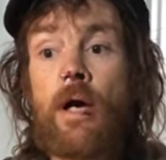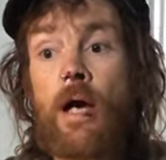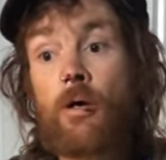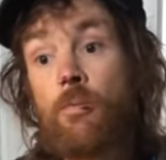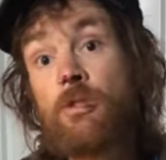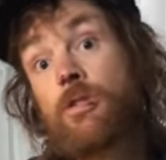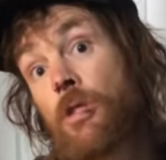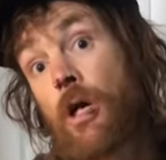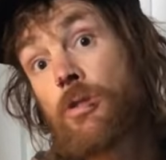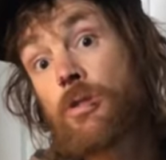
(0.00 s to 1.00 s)
I come into the
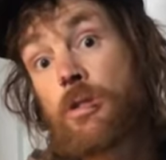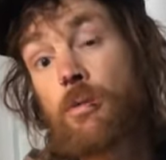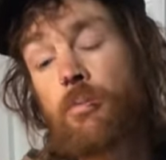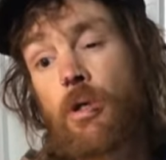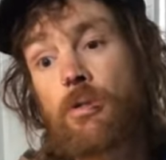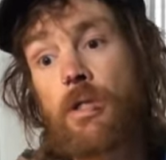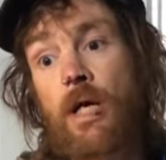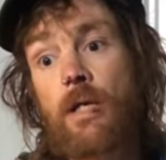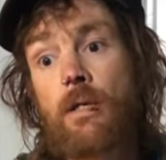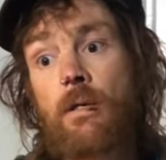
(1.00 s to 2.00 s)
Cotton Street
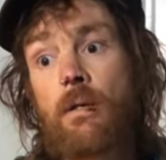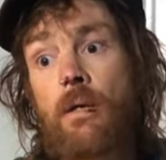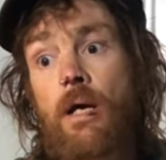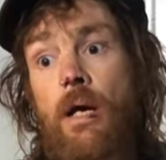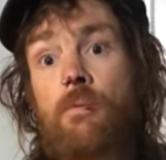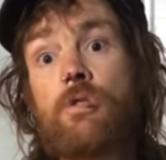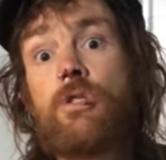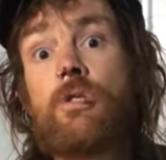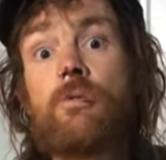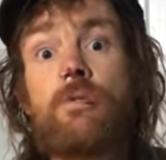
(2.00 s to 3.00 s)
project. I
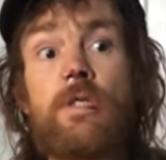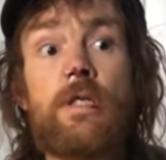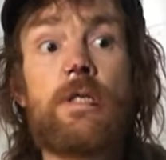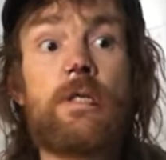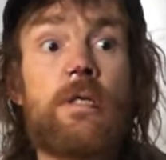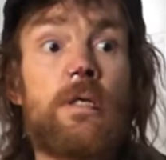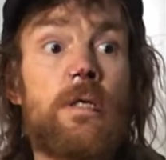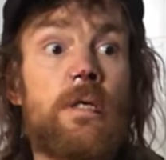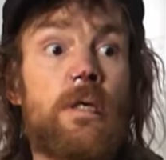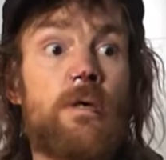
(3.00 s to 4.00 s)
was using
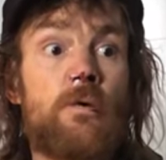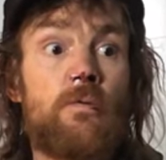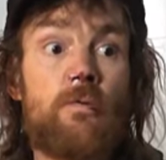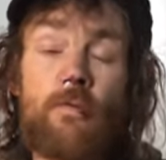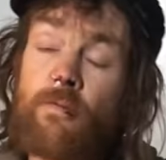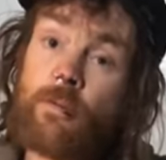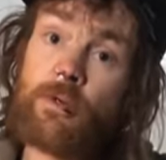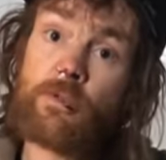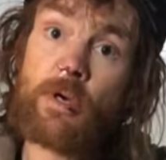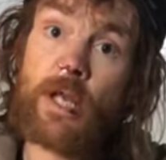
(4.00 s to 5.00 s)
roughly
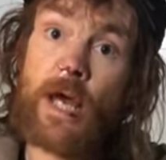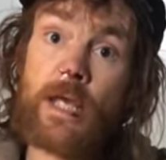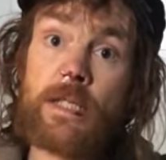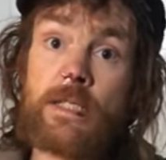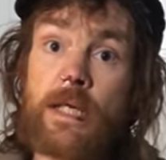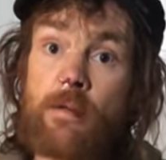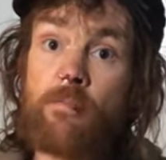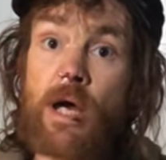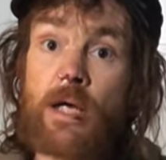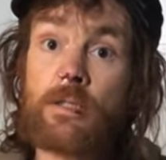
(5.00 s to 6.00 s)
between 8 and 10
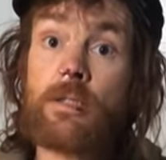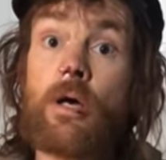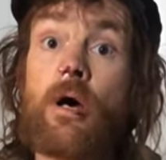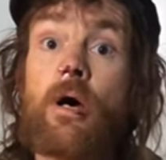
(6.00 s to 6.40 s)
bags.